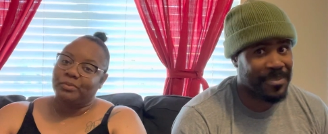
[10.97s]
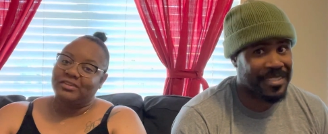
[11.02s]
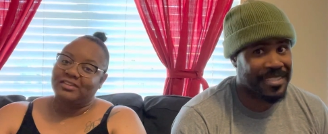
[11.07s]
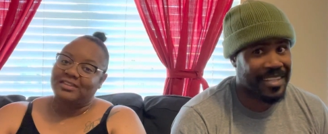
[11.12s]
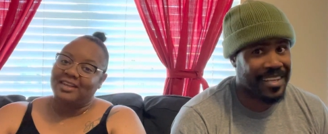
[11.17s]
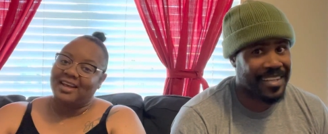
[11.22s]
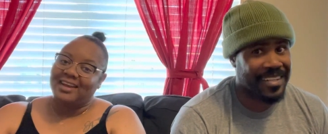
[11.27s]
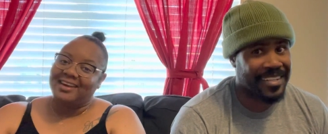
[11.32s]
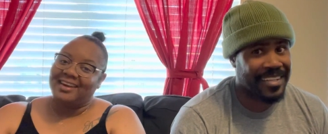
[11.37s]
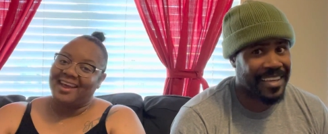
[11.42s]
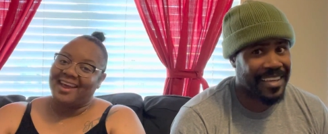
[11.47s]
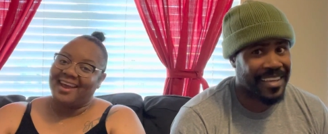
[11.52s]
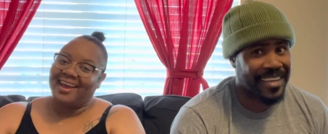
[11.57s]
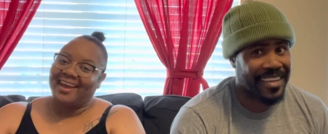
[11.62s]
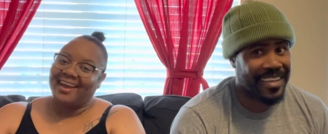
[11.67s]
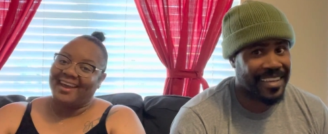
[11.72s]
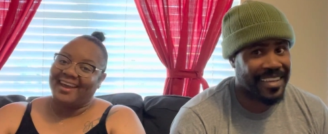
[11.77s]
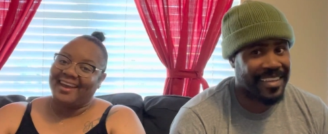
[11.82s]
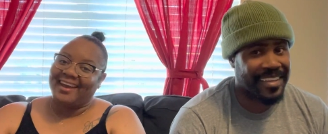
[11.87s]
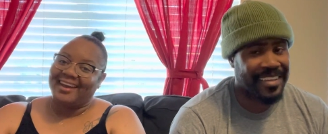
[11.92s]
Speaker 1: Super Sunday.
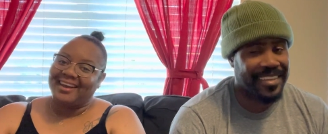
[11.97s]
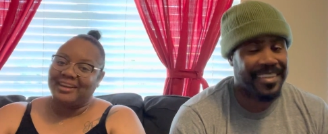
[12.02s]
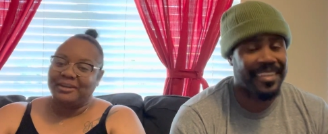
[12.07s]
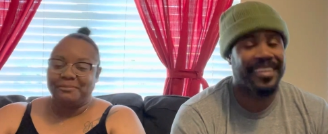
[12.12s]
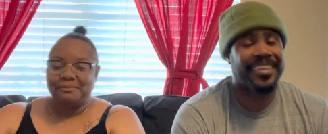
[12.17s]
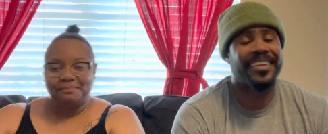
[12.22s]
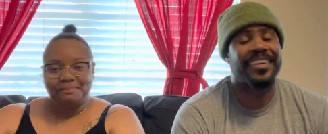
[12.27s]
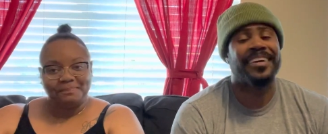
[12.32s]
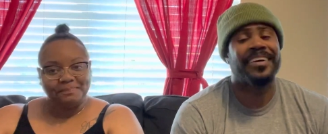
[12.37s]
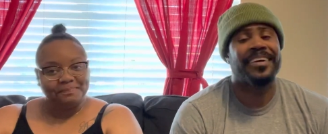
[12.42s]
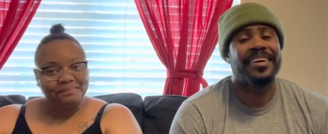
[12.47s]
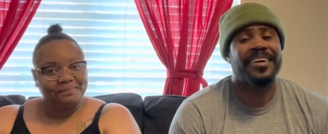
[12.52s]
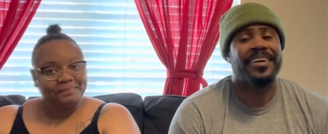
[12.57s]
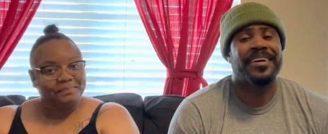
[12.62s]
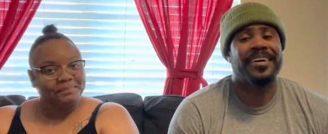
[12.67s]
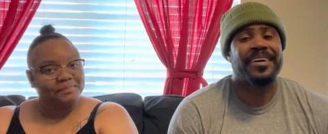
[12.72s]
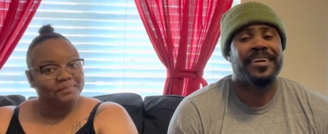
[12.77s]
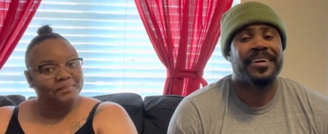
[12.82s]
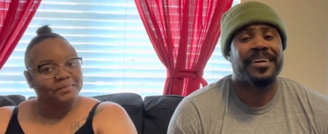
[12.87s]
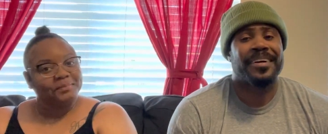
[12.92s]
Sunday.
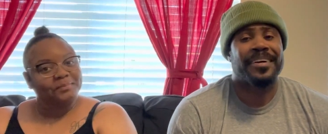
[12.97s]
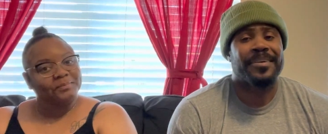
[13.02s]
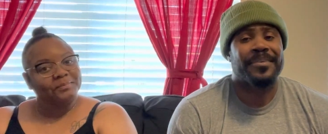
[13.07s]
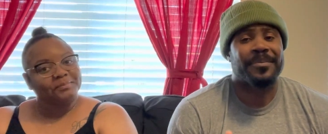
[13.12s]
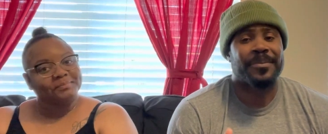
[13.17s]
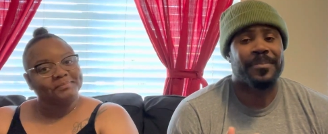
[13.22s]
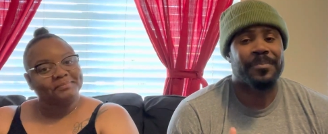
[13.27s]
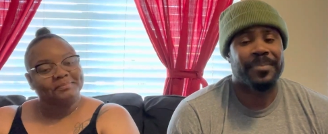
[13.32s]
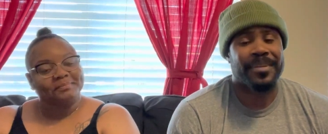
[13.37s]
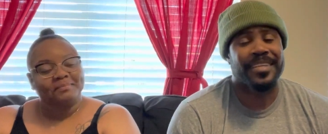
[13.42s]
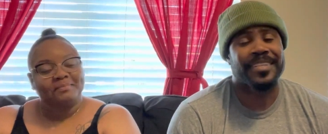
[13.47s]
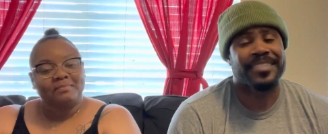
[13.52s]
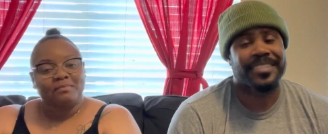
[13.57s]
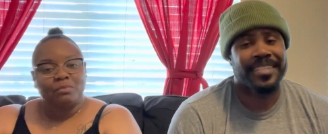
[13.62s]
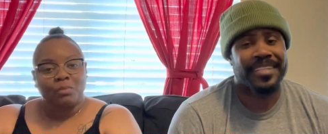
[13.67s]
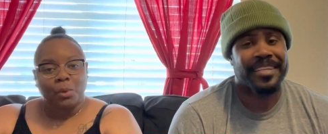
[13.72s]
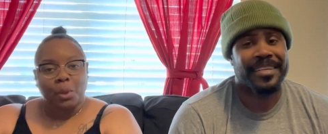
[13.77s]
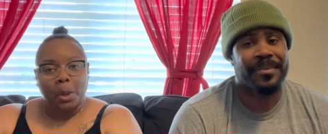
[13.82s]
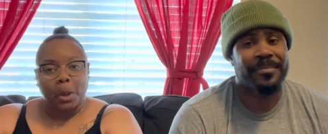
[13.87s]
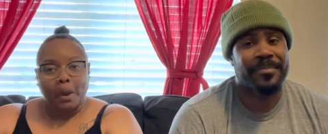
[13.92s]
We're blessed
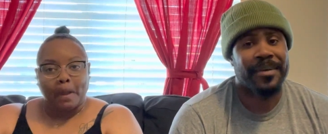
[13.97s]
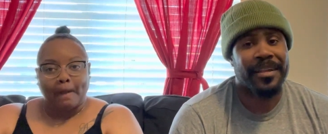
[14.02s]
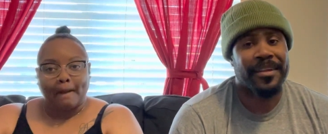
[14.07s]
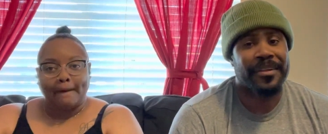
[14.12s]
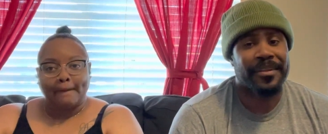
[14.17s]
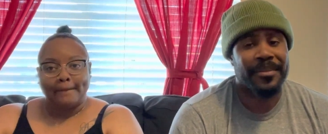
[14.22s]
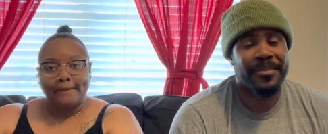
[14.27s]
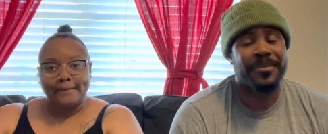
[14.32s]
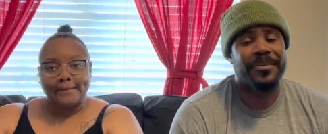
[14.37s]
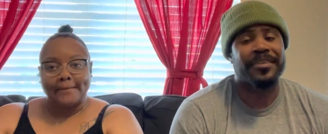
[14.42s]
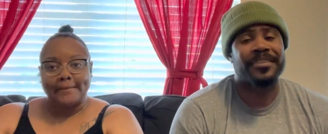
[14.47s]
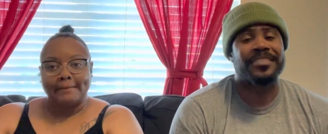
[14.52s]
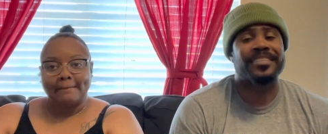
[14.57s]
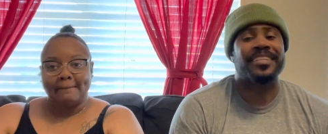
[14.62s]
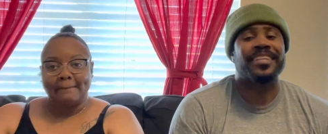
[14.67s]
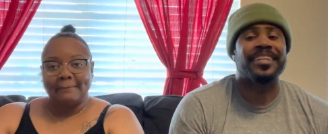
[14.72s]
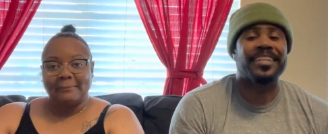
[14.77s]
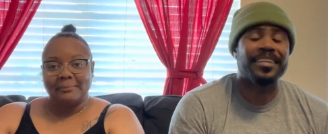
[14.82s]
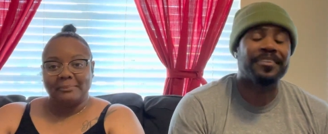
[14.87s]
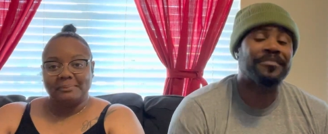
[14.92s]
again by the Lord to
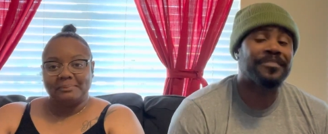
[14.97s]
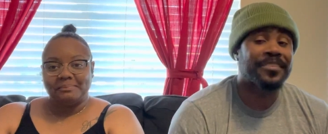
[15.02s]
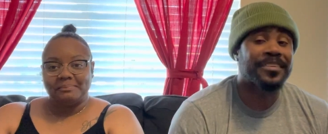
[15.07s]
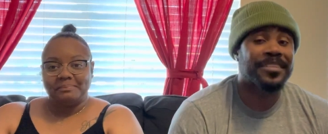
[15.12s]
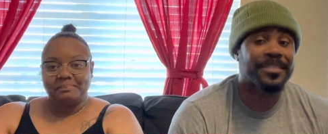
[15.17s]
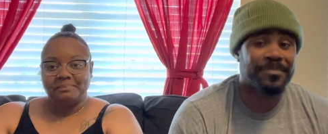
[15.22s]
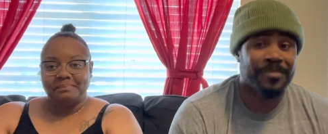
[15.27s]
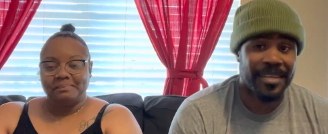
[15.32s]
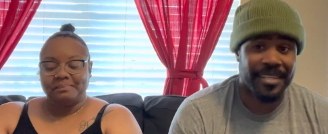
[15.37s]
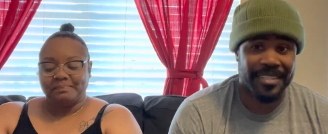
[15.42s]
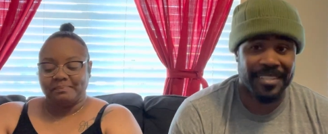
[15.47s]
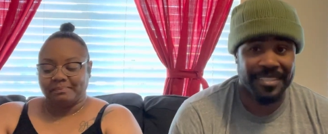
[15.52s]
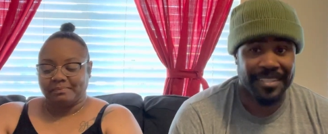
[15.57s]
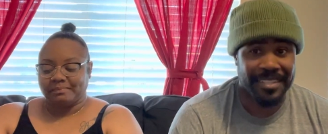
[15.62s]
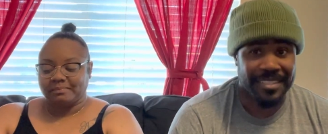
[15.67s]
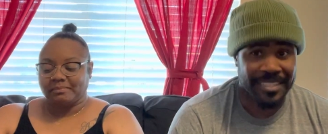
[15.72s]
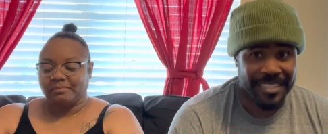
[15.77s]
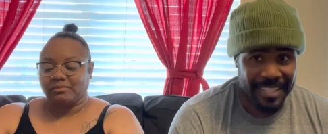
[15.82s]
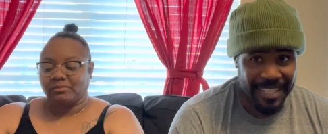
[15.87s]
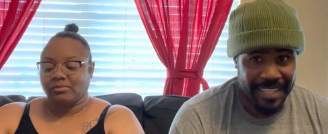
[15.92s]
deliver this message on
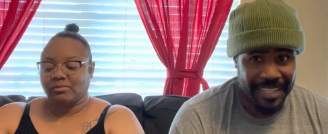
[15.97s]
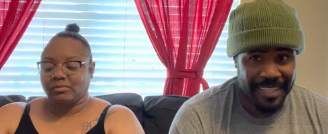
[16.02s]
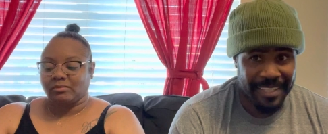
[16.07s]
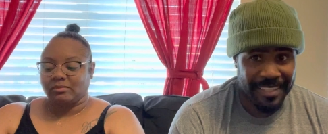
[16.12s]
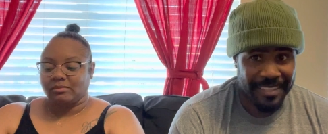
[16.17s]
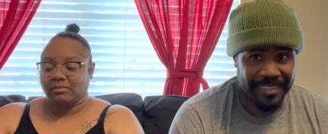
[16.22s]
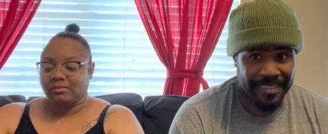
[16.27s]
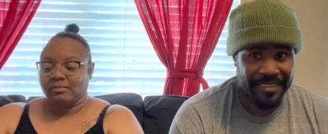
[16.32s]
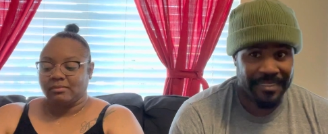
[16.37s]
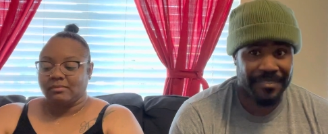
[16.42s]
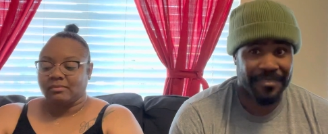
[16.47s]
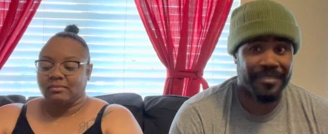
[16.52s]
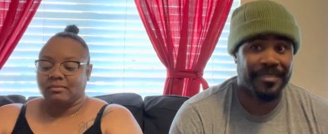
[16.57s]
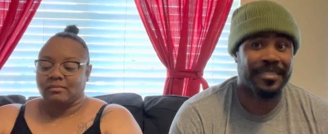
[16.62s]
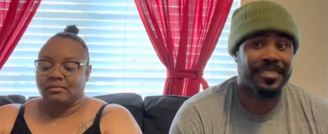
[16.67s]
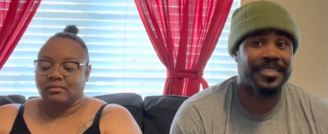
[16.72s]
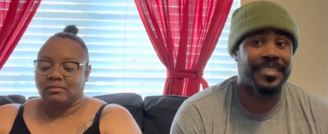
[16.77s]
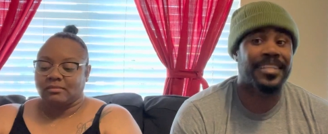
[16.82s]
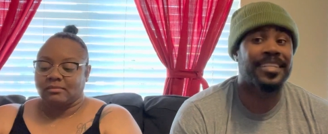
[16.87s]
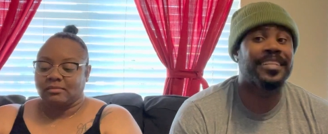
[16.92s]
today for
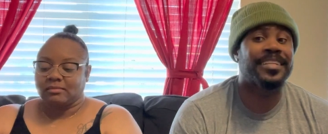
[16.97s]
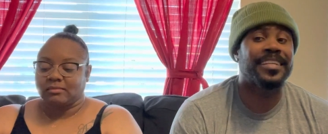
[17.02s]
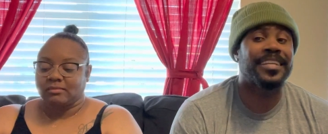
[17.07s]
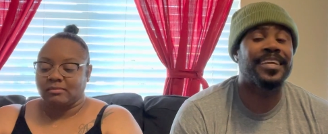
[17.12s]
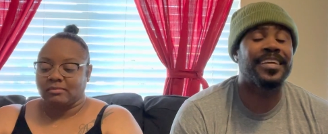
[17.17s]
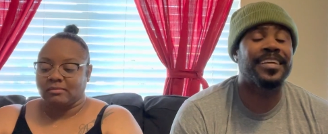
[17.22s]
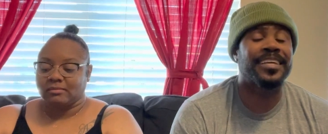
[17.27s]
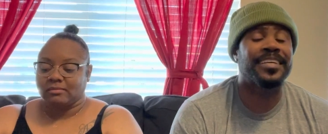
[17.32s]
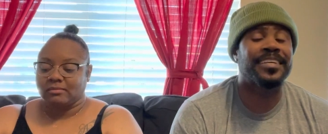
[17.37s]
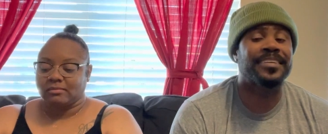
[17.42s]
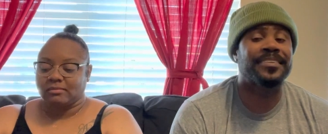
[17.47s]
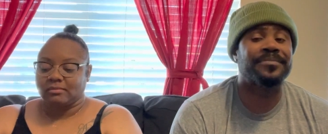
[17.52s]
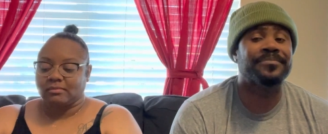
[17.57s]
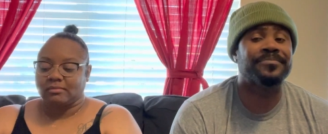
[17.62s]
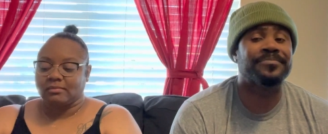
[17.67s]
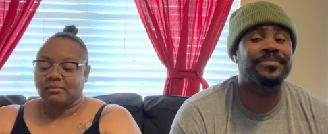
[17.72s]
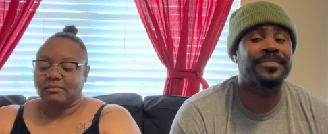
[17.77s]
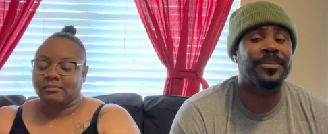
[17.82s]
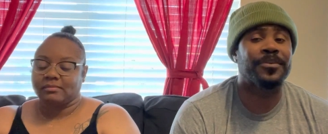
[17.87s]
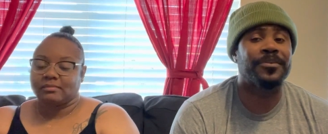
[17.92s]
Sunday,
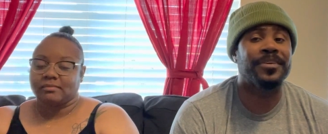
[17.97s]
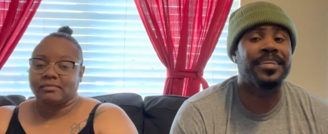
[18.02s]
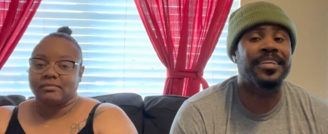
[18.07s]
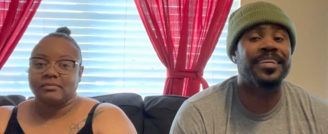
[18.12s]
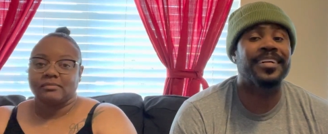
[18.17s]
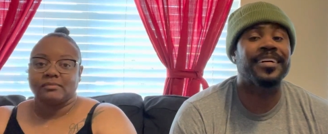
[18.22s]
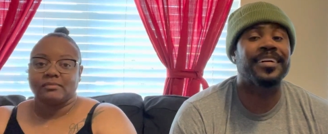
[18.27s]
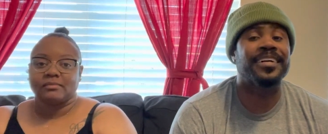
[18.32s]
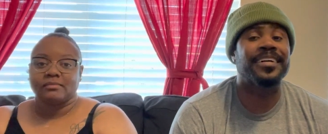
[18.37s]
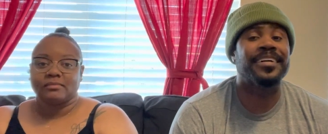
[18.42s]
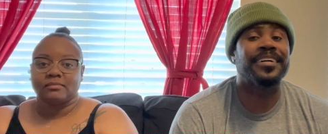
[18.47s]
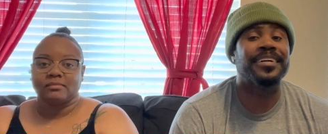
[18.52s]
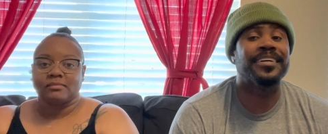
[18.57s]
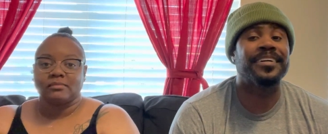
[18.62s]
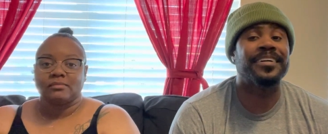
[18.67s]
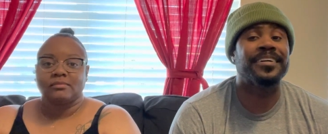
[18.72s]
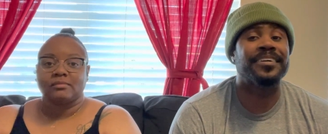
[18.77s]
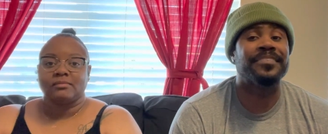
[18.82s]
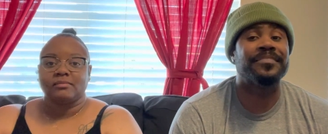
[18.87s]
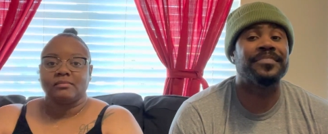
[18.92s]
the week
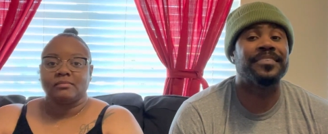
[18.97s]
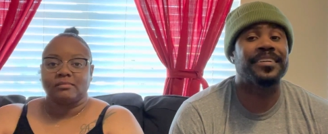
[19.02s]
of